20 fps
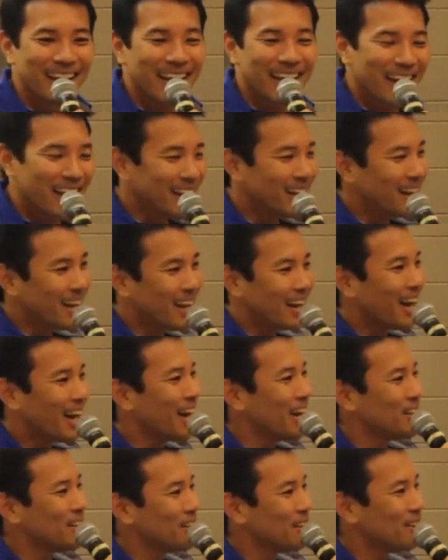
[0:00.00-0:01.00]

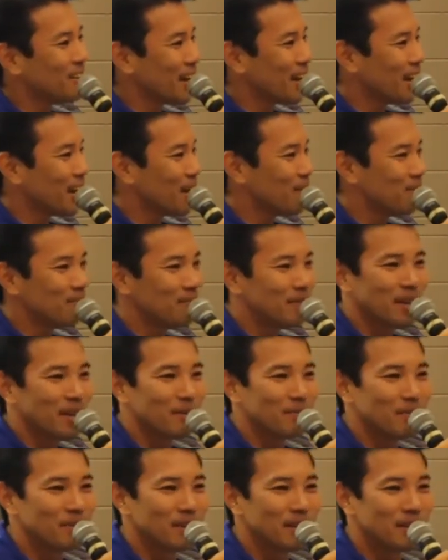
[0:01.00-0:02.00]
I, on the other hand,
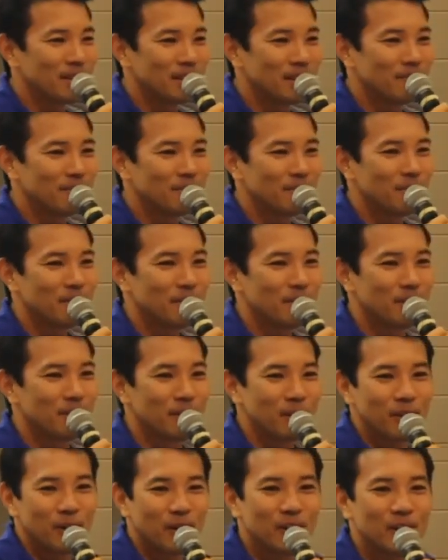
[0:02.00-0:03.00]
am the
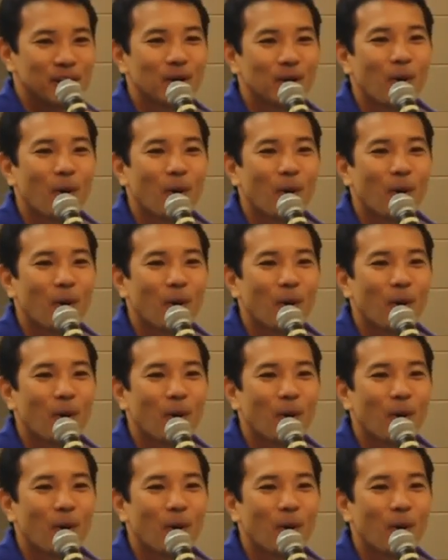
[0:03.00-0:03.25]
nerdy,